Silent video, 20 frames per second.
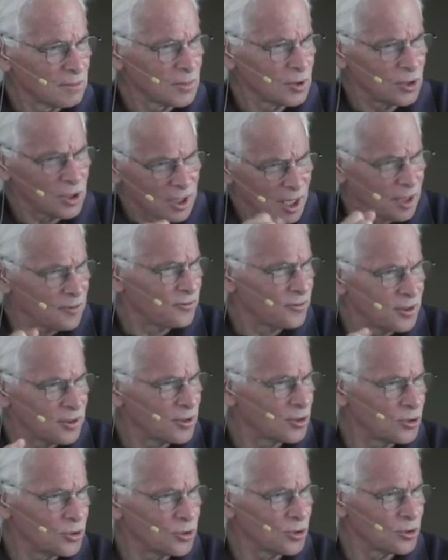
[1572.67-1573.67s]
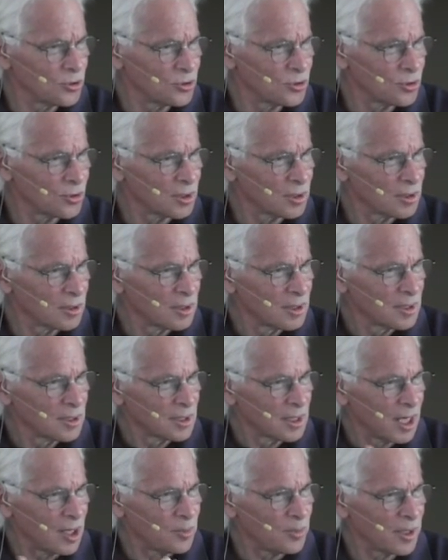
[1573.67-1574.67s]
You're confident that you can do it.
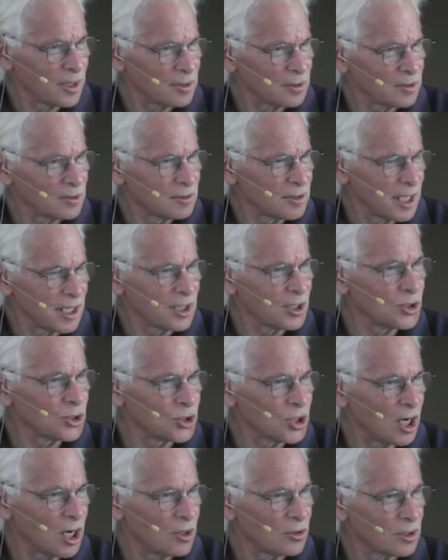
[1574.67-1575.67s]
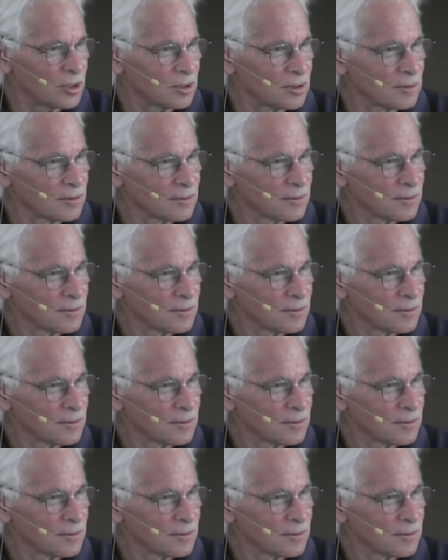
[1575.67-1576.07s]
How about taking a shower?